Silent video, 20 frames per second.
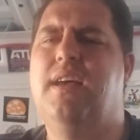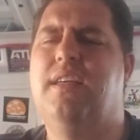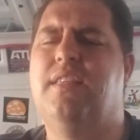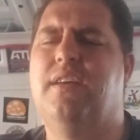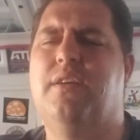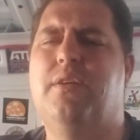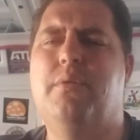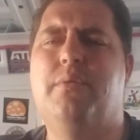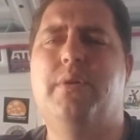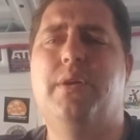the
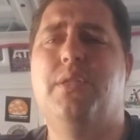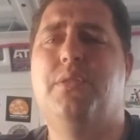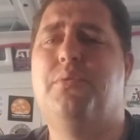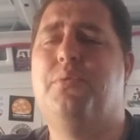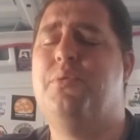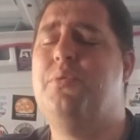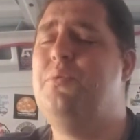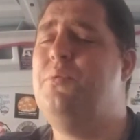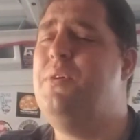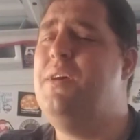going
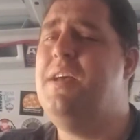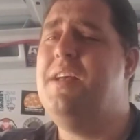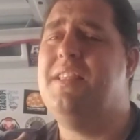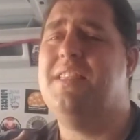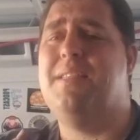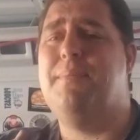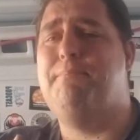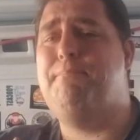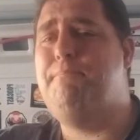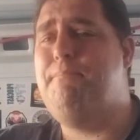through,
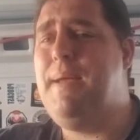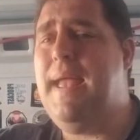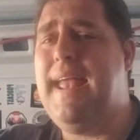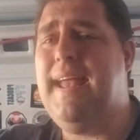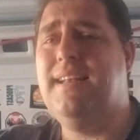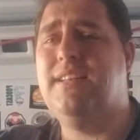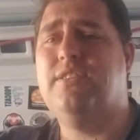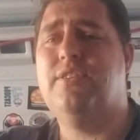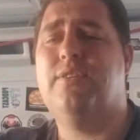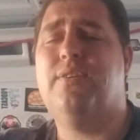the
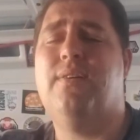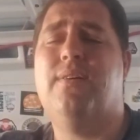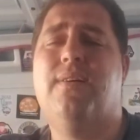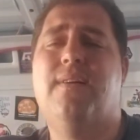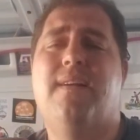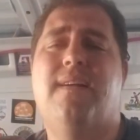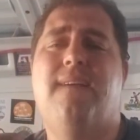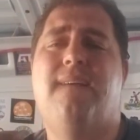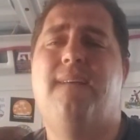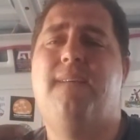banter,
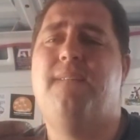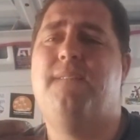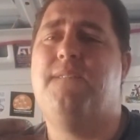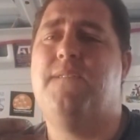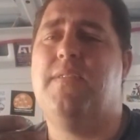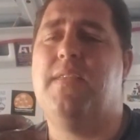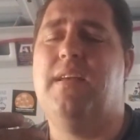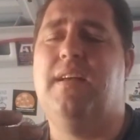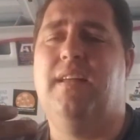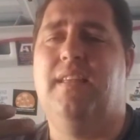
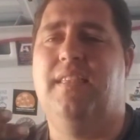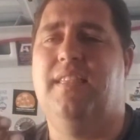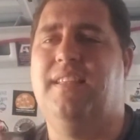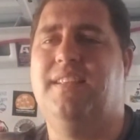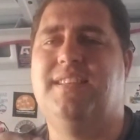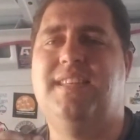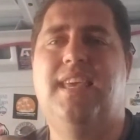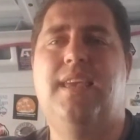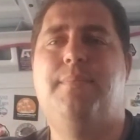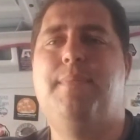uh, the
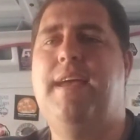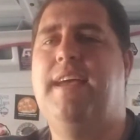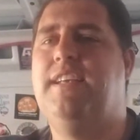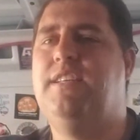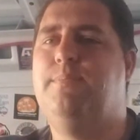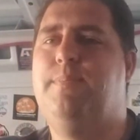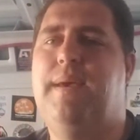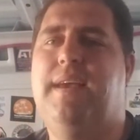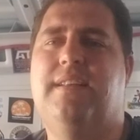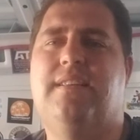team
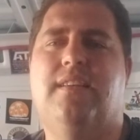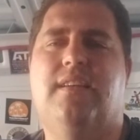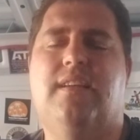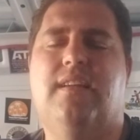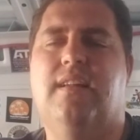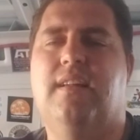aspect.